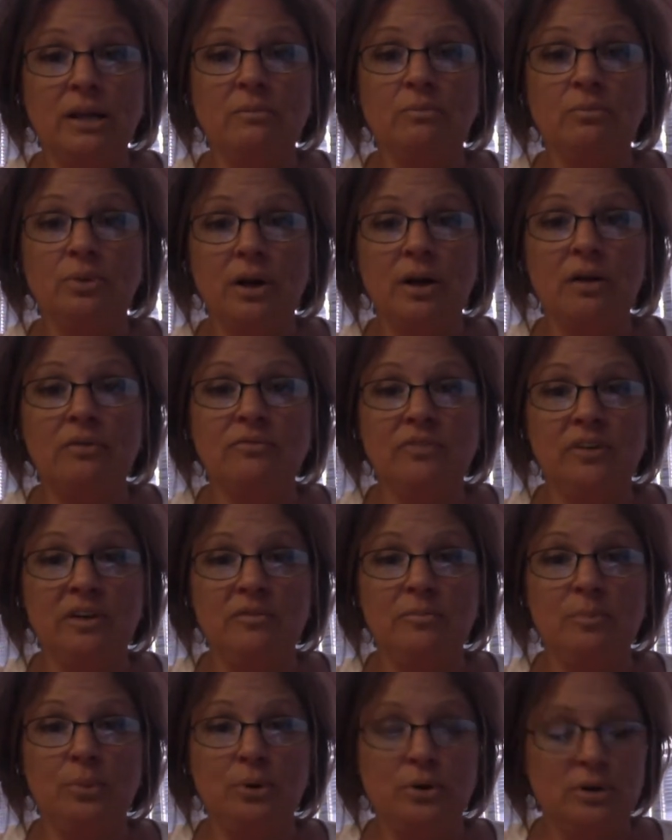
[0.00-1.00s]
in Brown
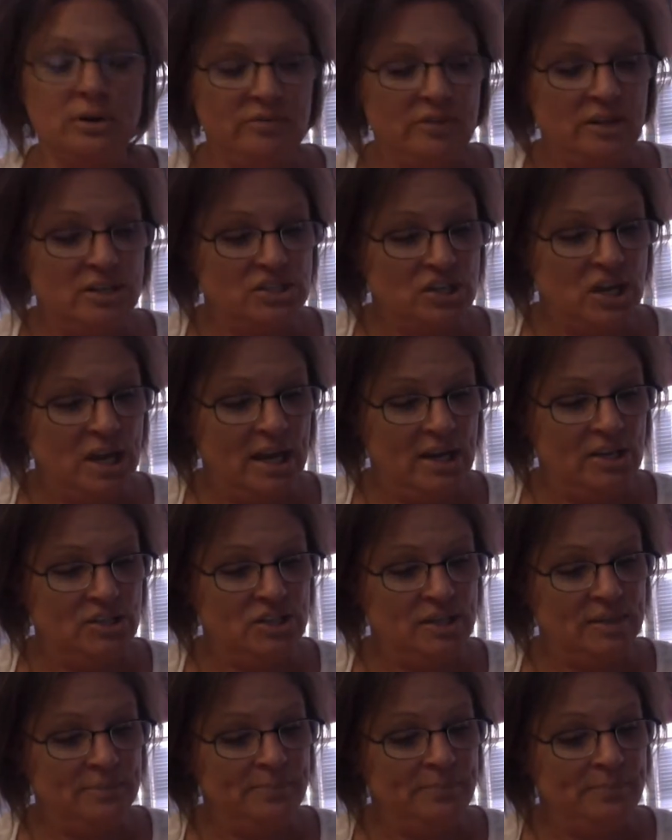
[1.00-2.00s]
v. Board of
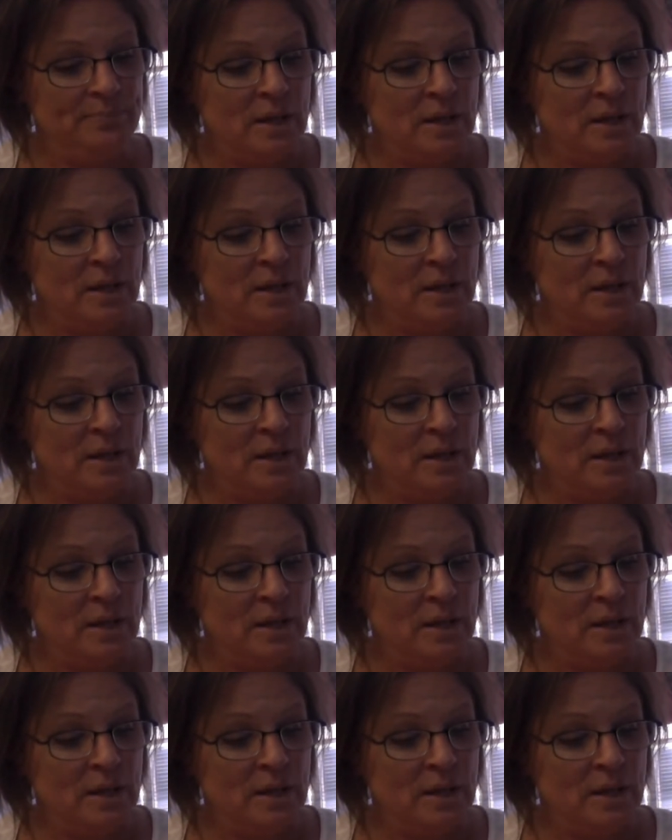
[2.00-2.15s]
Education.